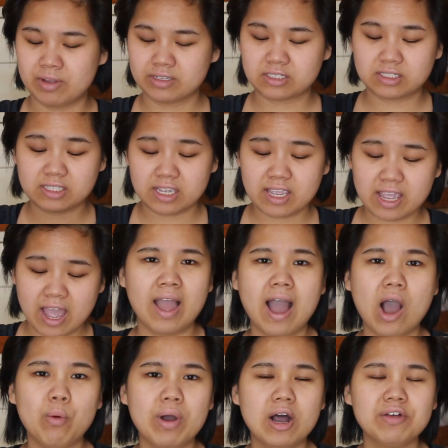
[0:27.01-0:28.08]
see
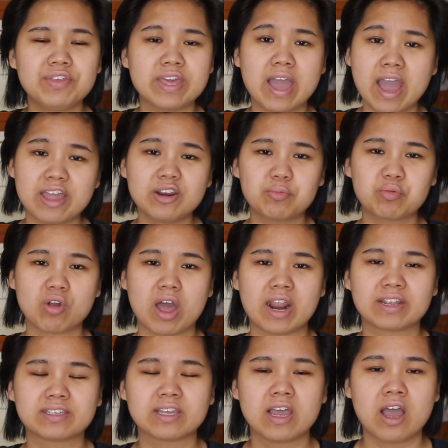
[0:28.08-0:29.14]
how well the end
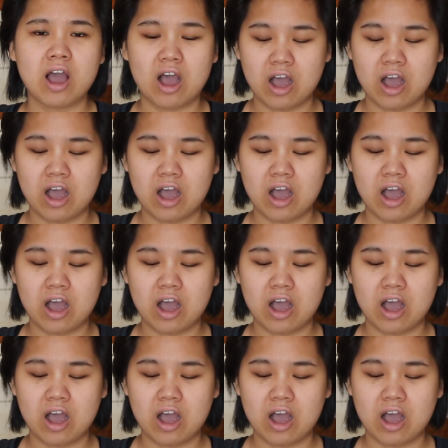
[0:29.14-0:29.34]
product